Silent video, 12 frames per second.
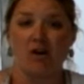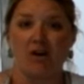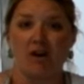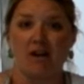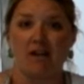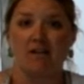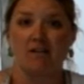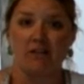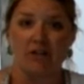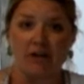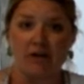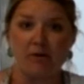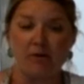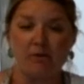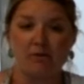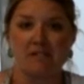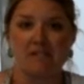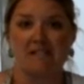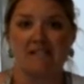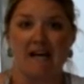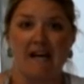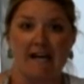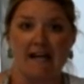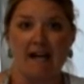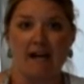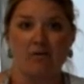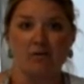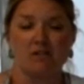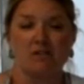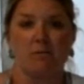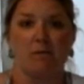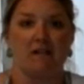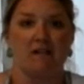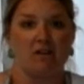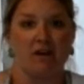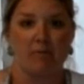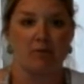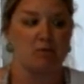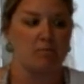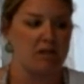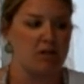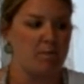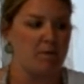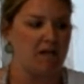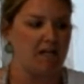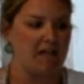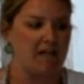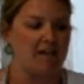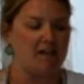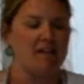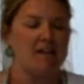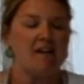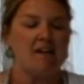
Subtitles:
on low, 6 to 8 hours, depending on how much meat you're putting in.